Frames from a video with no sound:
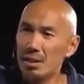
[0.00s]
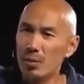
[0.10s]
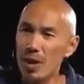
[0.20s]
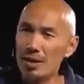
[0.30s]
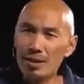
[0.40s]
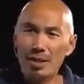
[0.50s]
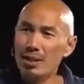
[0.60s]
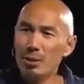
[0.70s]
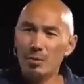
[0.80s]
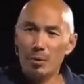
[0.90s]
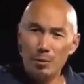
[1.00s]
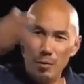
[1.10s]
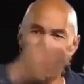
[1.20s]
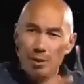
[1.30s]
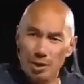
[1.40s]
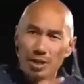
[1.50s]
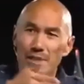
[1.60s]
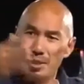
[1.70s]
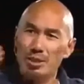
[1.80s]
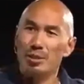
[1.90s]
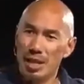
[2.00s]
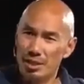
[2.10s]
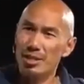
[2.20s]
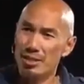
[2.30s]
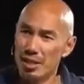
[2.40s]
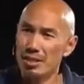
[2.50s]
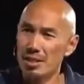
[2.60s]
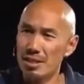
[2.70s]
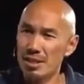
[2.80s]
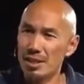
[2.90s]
Rather than, no, if you follow Jesus, you'll get Jesus.